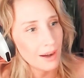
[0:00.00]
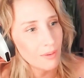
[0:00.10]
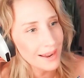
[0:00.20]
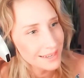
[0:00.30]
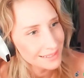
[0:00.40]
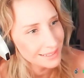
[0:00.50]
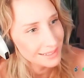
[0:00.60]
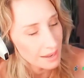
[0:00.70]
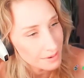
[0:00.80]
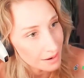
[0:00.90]
Wait,
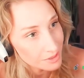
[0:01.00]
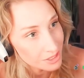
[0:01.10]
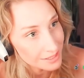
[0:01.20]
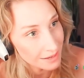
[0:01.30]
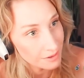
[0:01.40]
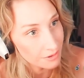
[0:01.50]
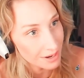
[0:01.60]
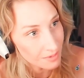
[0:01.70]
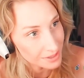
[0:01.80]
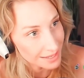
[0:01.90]
KPDubbs, you just gifted
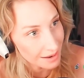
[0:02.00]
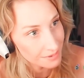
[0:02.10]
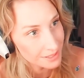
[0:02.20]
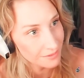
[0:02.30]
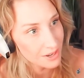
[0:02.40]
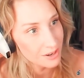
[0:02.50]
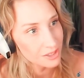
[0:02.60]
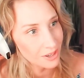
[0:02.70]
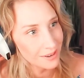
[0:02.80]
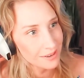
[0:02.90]
3 more subs to
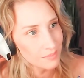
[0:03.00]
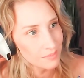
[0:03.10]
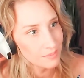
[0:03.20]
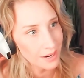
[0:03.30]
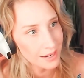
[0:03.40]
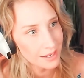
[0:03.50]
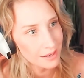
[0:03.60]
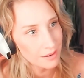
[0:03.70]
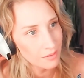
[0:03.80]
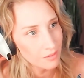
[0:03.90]
Videotron and
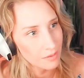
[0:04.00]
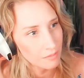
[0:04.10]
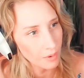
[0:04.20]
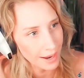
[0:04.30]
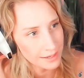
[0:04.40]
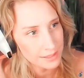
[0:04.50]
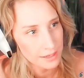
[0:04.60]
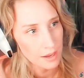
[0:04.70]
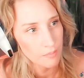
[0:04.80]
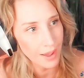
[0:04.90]
Betray, wait,
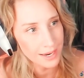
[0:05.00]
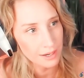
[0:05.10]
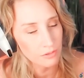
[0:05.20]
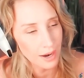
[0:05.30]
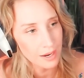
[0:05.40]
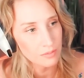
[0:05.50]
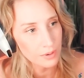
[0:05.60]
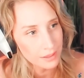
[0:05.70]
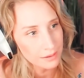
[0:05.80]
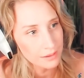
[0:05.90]
Beta Ray
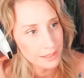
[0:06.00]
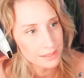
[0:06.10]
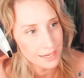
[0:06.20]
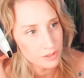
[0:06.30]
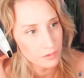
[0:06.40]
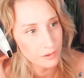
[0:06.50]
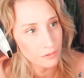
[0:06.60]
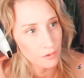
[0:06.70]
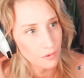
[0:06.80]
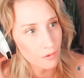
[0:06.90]
Will, Catastrophe
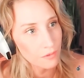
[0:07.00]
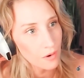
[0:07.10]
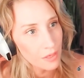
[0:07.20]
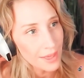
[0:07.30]
444.